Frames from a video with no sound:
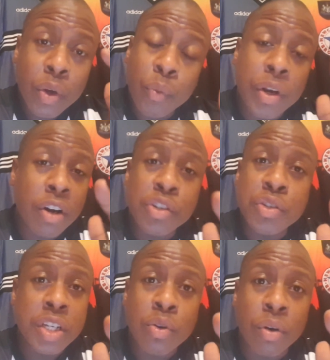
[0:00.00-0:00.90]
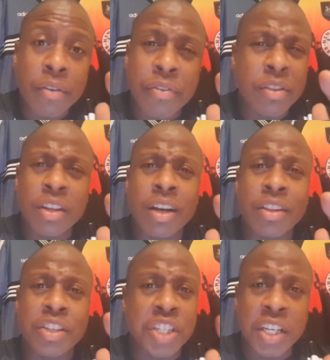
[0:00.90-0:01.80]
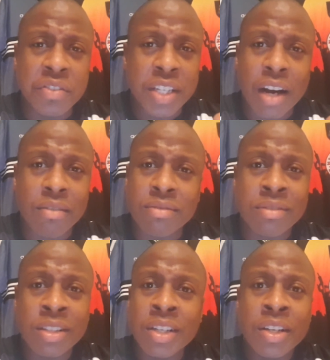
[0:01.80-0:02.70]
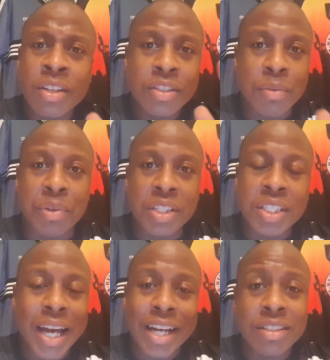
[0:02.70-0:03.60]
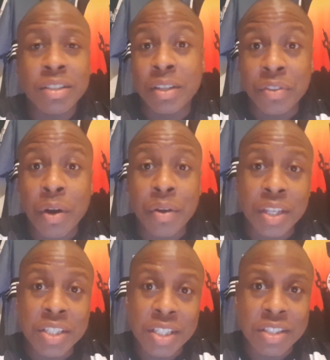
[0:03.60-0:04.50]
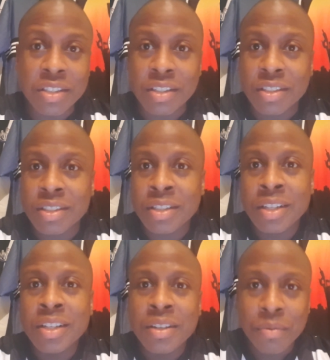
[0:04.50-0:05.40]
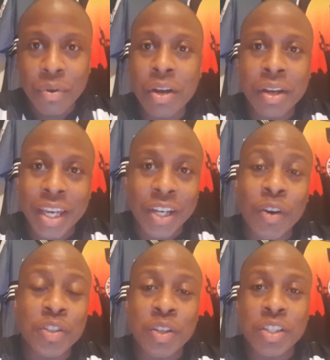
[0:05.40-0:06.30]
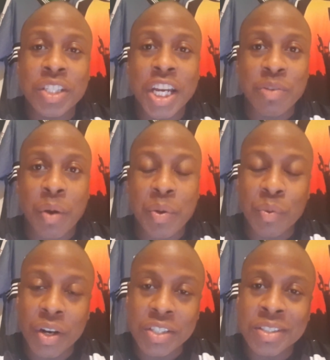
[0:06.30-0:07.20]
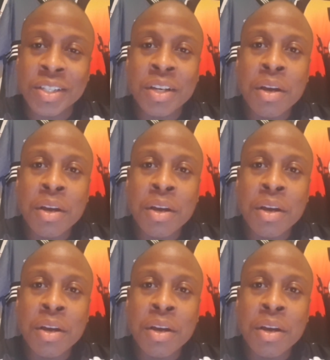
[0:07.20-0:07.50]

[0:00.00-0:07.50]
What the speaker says: we're not usually calling for the chief scouts to be sacked, even though in this instance it got to a stage where we was.